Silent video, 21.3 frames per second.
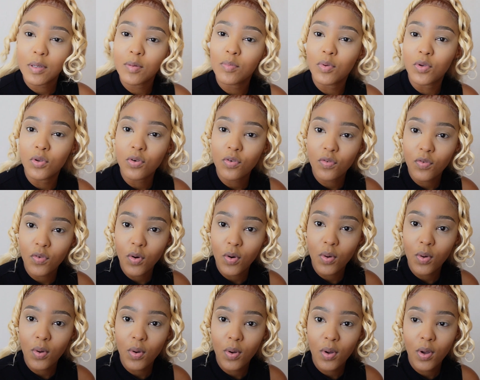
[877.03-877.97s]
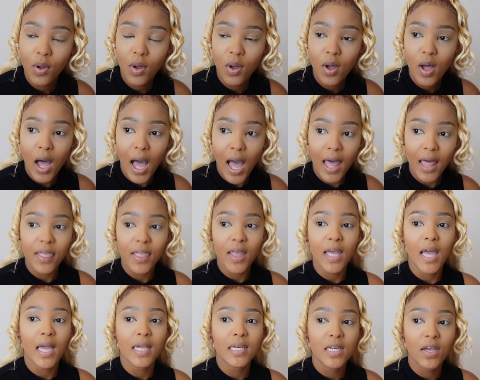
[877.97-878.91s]
beautiful. I
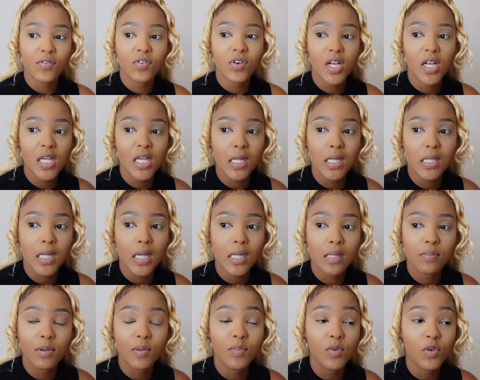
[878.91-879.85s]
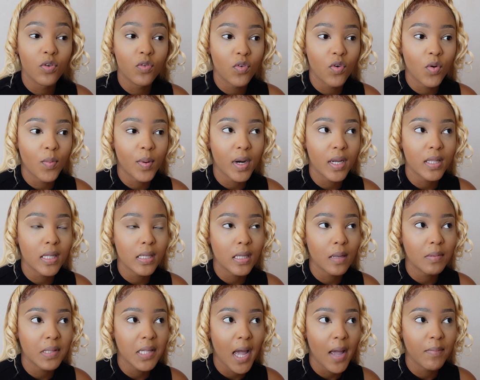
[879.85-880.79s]
think I definitely can say it's been beautiful, but at the
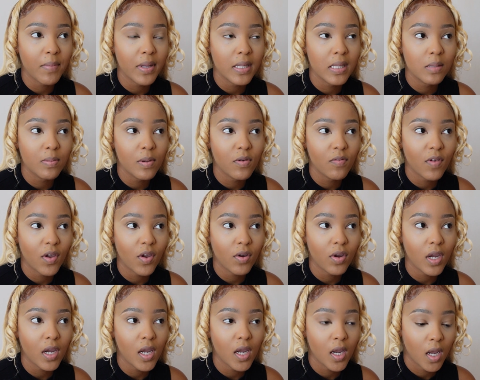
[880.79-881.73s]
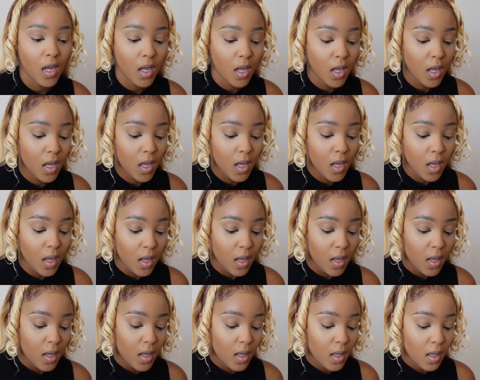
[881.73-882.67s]
same time it's been very,
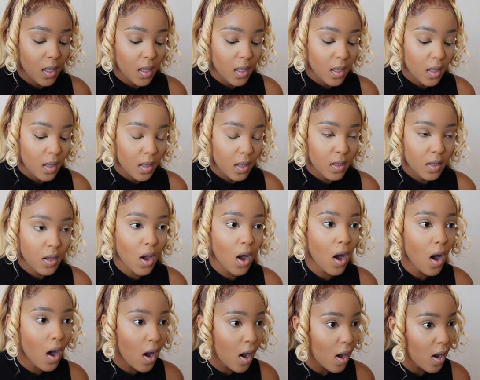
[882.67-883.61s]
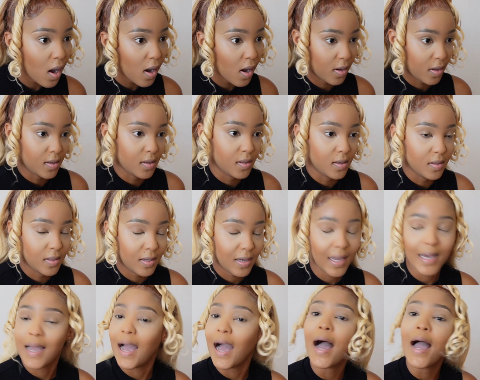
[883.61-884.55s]

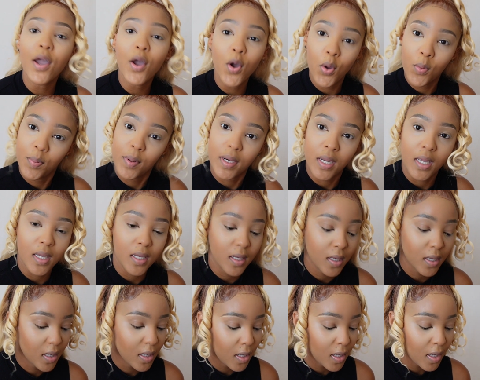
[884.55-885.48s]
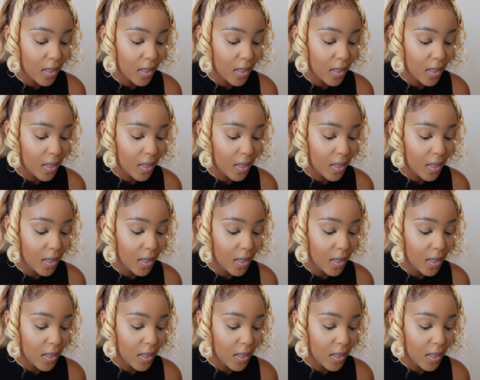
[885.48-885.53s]
like eye-opening.